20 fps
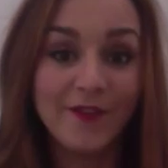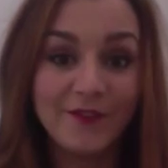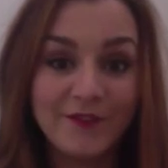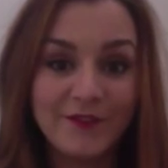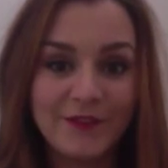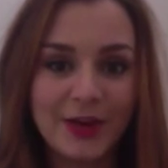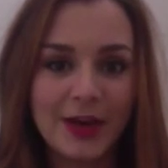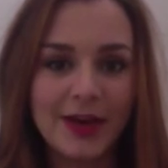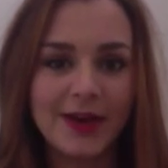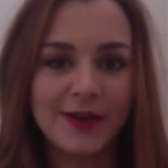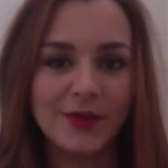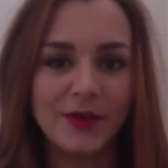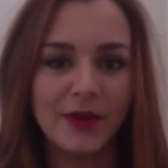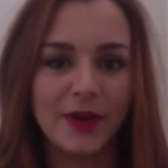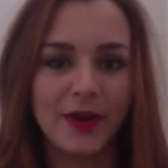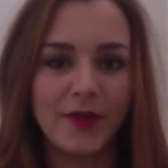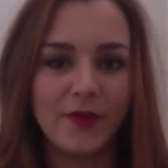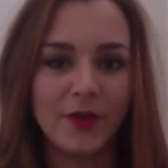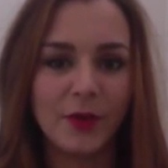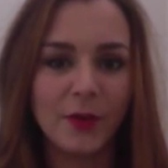Finally,
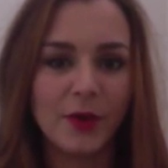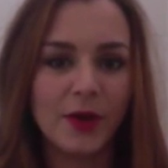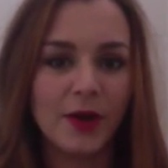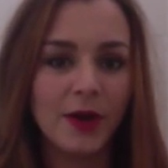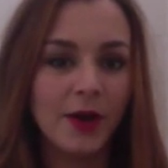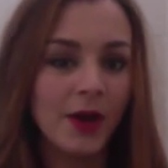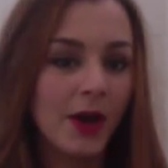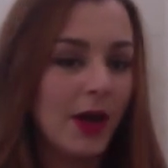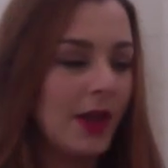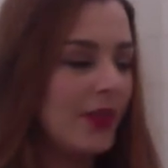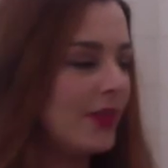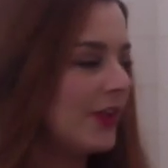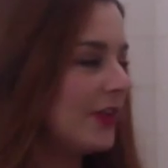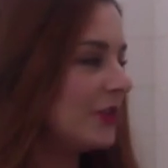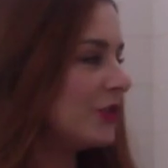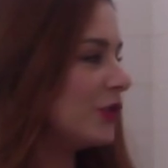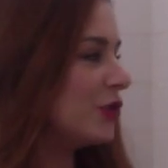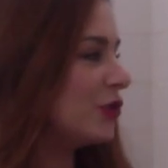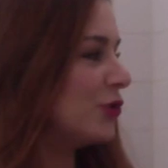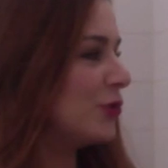everyone, I'd like
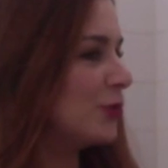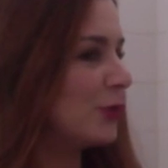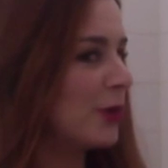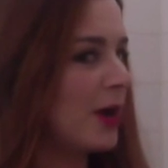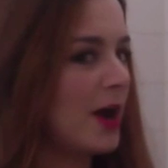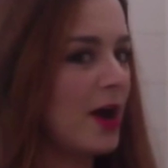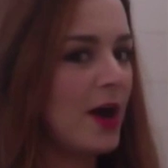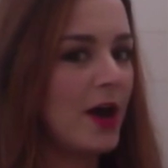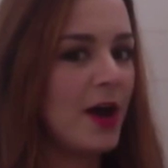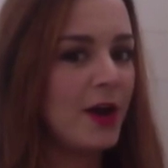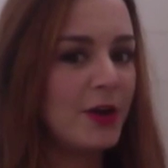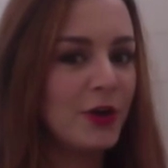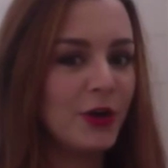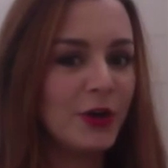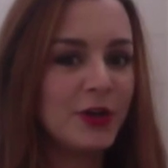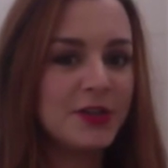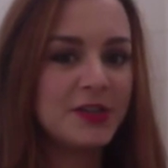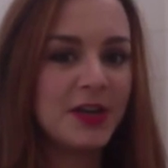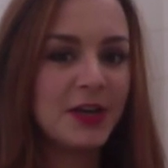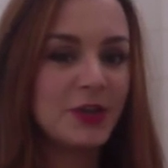to draw your
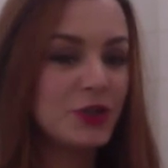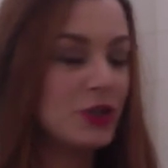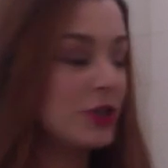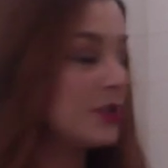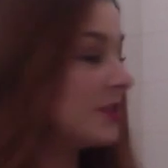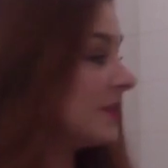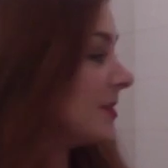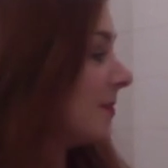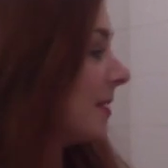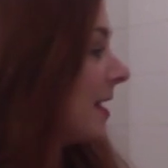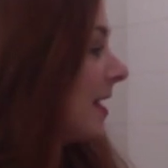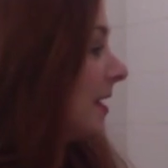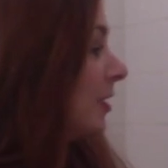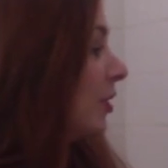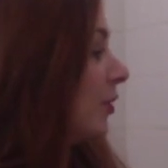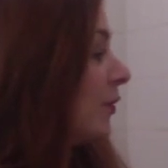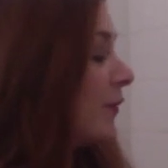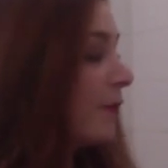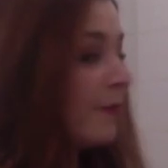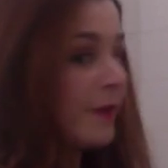attention to my
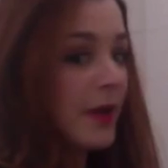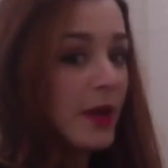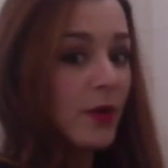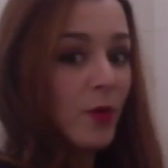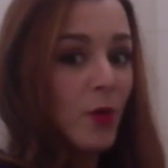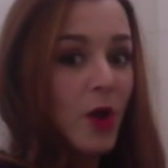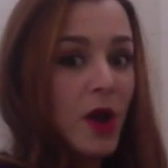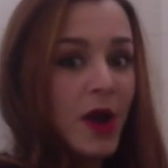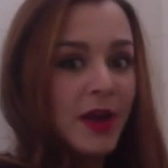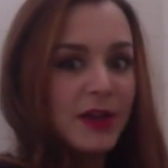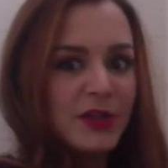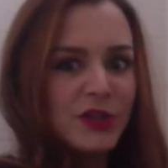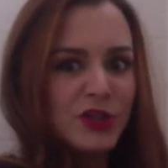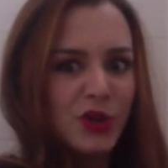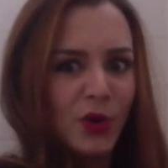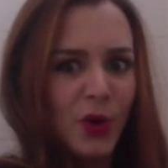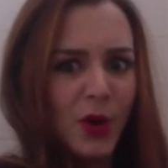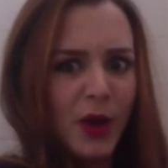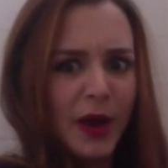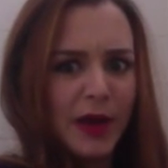new fun wine
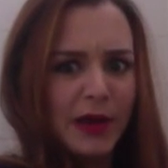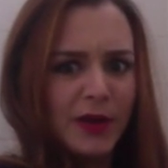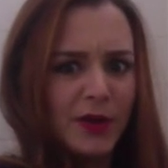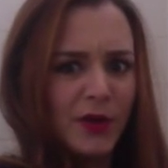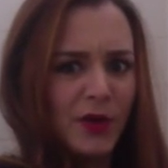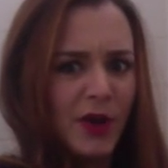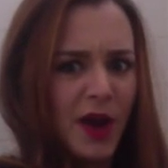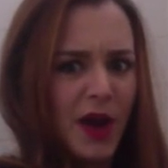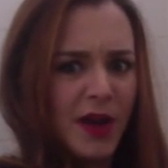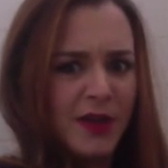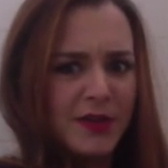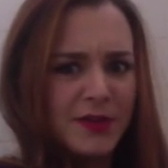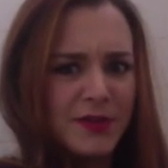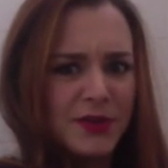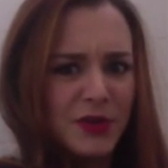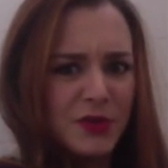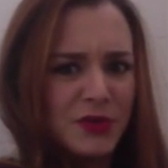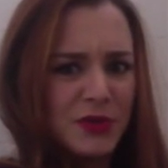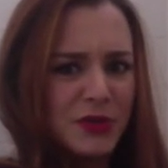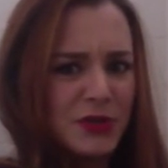toy. Oh God,
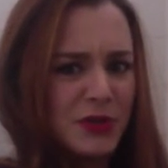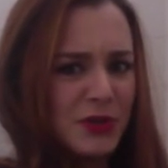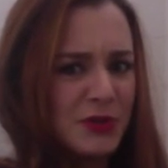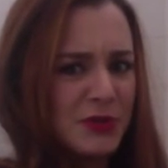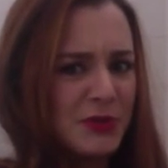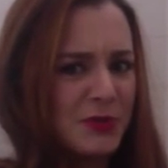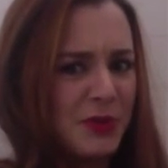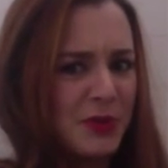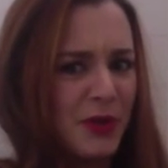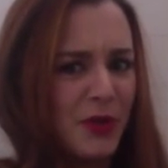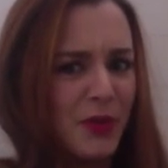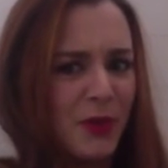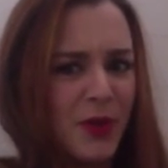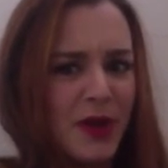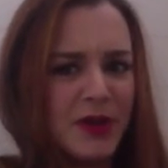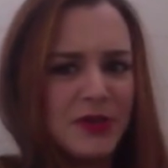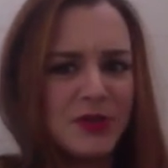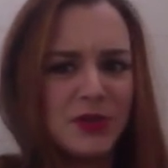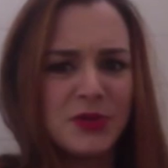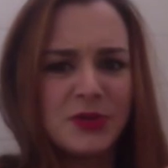don't spill the
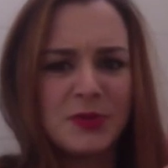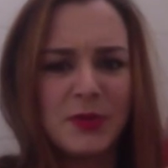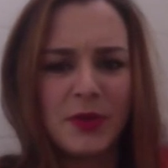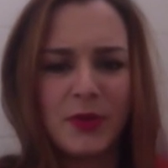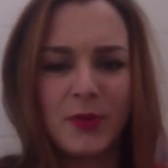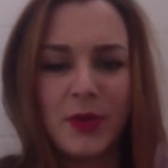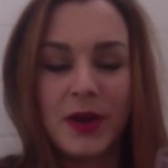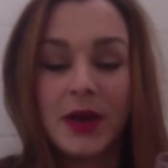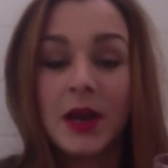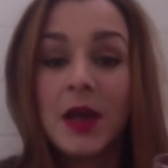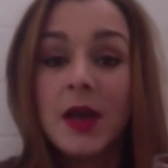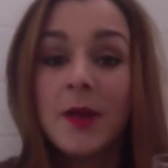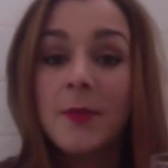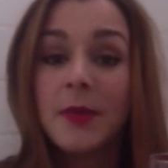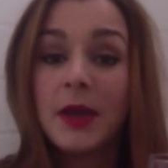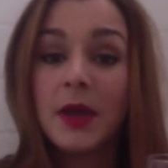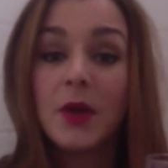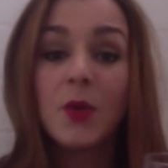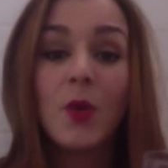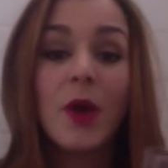wine,
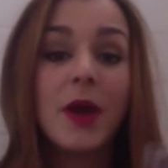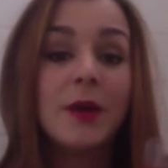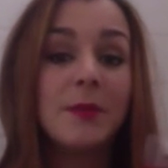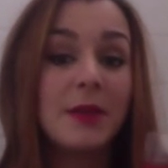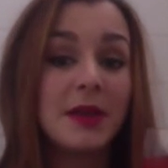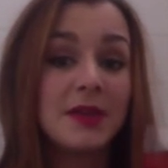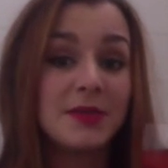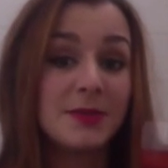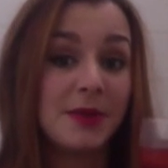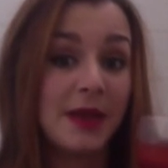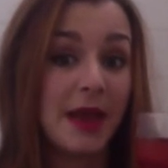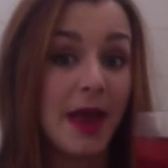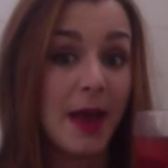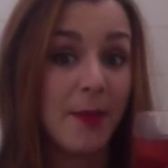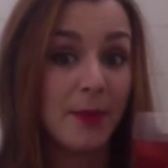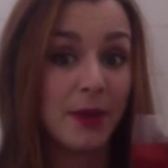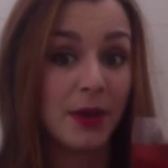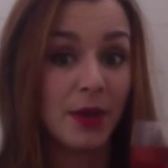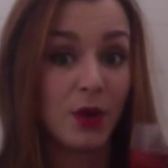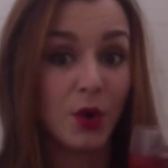Pink wine makes me
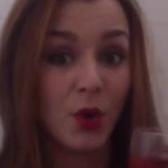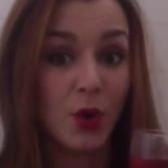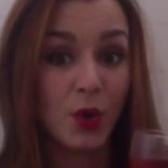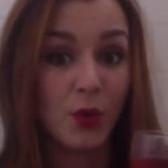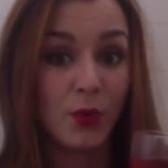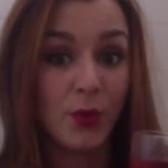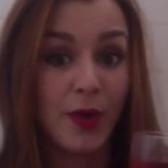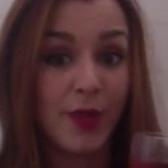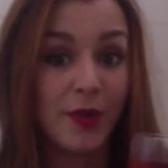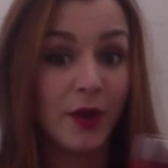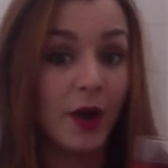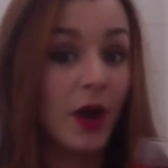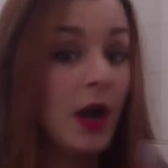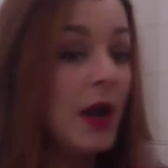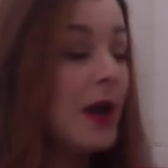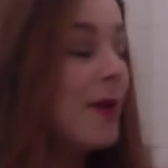happy in cold weather.